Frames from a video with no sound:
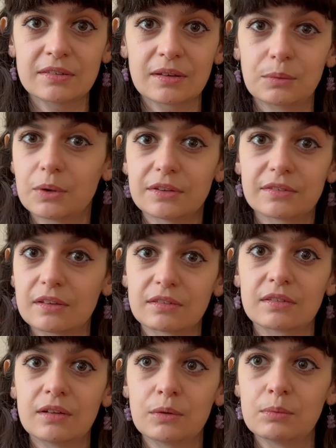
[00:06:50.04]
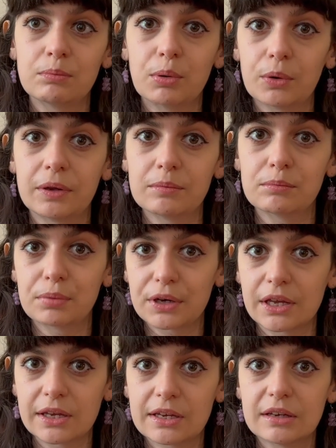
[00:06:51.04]
otherwise there's no point
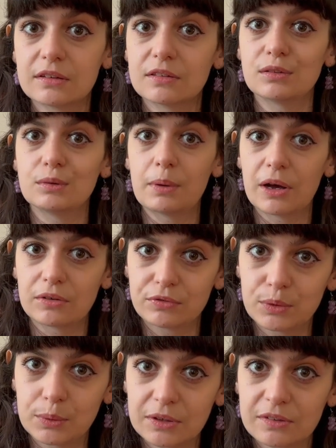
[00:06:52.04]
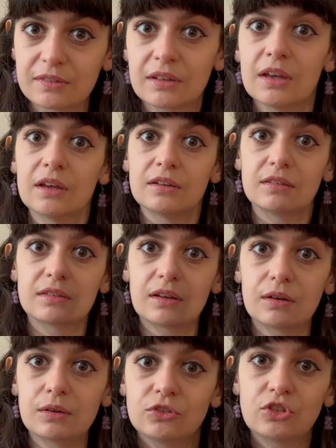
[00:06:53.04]
bringing it, it's superfluous.
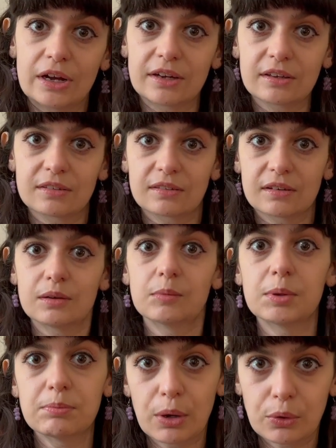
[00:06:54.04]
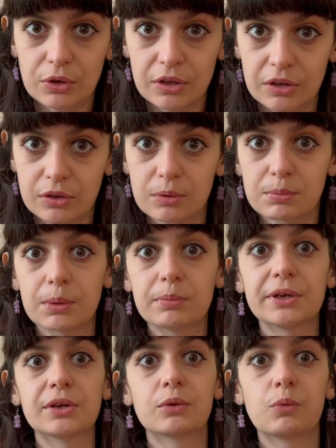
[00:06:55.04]
So jackets are going to be bulkier, you're probably
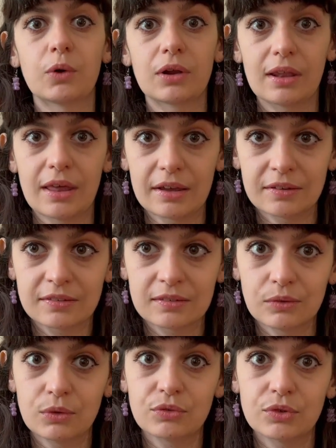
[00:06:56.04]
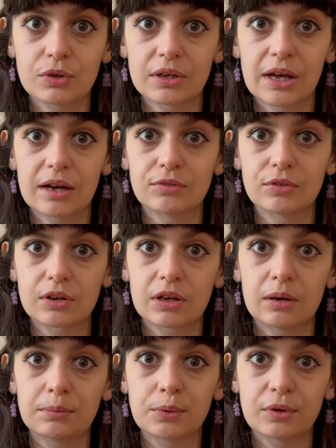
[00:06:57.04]
going to want less. So if you can have a
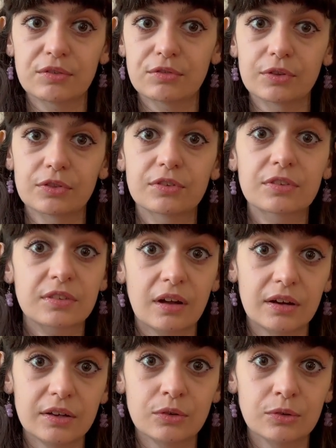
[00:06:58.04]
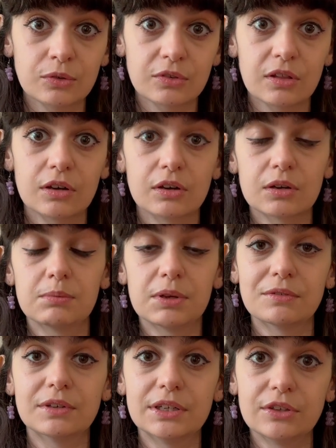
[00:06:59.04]
couple different styles that are going to be
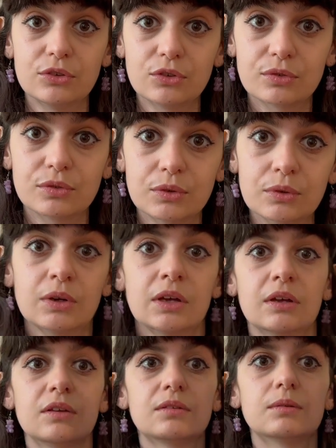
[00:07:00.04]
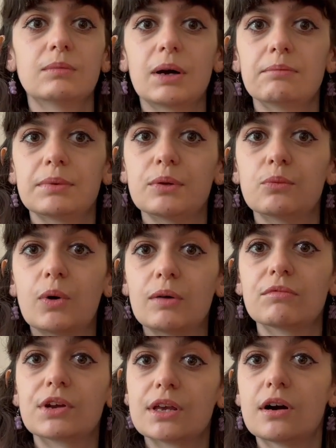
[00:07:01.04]
really useful, so it might be one
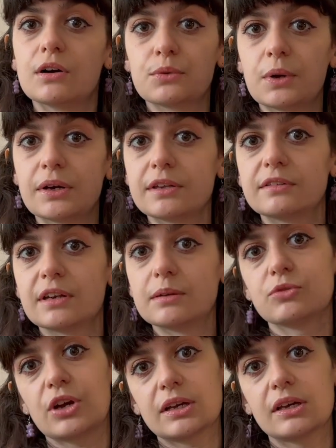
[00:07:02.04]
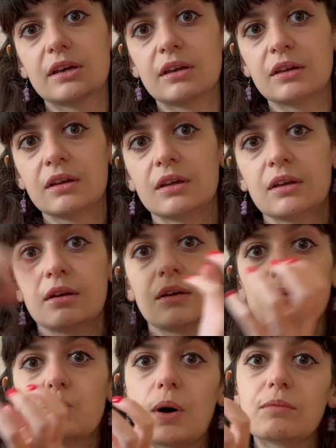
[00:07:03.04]
really hardworking denim jacket,
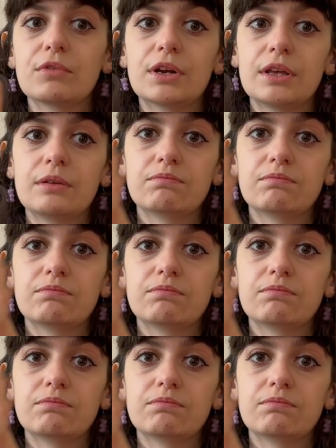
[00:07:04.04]
one really